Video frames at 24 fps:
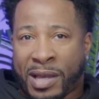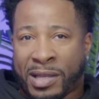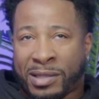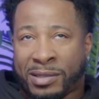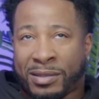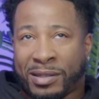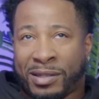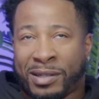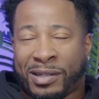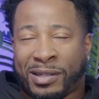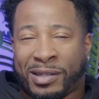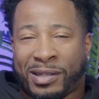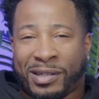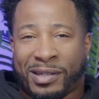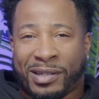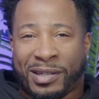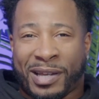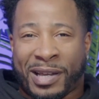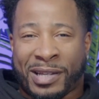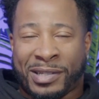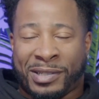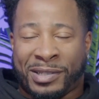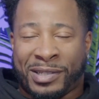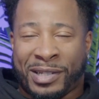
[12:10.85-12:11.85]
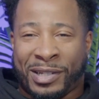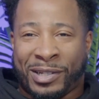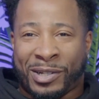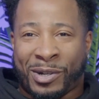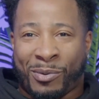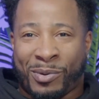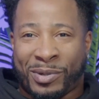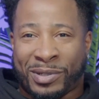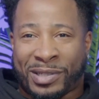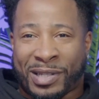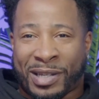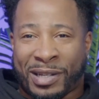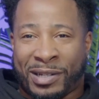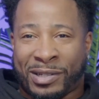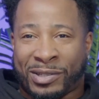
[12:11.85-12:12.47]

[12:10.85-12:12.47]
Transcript: as uh, as Gino would say,